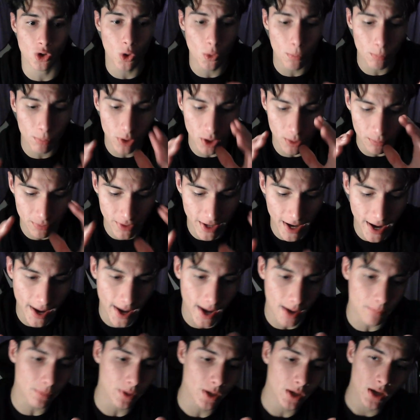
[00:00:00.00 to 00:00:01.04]
Open up the
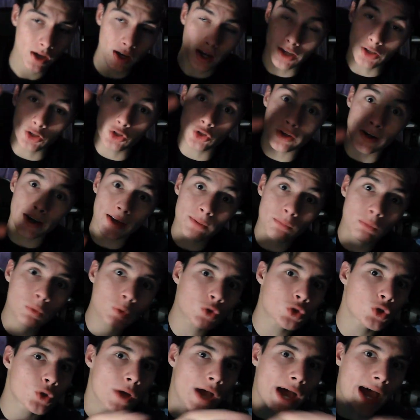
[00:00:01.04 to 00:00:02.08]
app and you're able
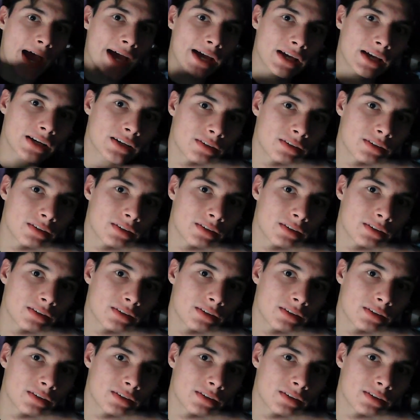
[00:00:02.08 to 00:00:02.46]
to add